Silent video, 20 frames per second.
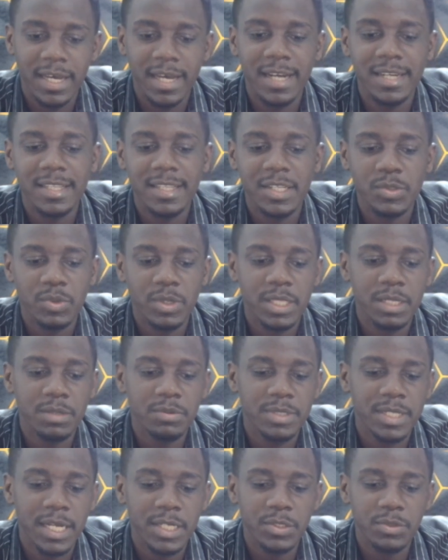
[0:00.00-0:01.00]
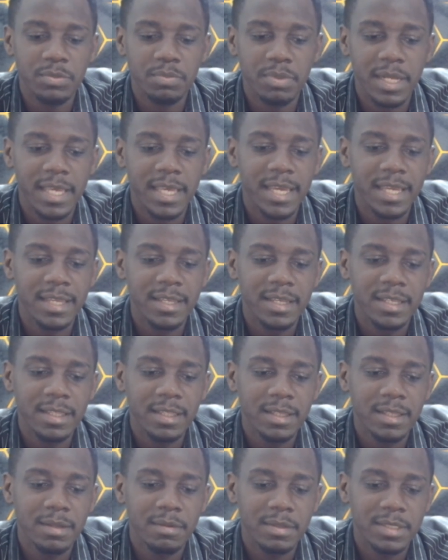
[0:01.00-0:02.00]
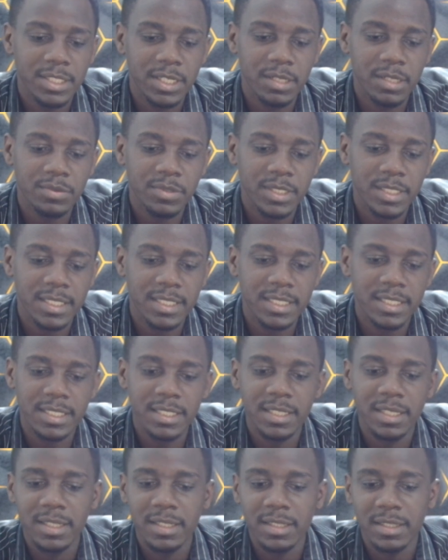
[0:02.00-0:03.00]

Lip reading: and that's when they return to play Chelsea,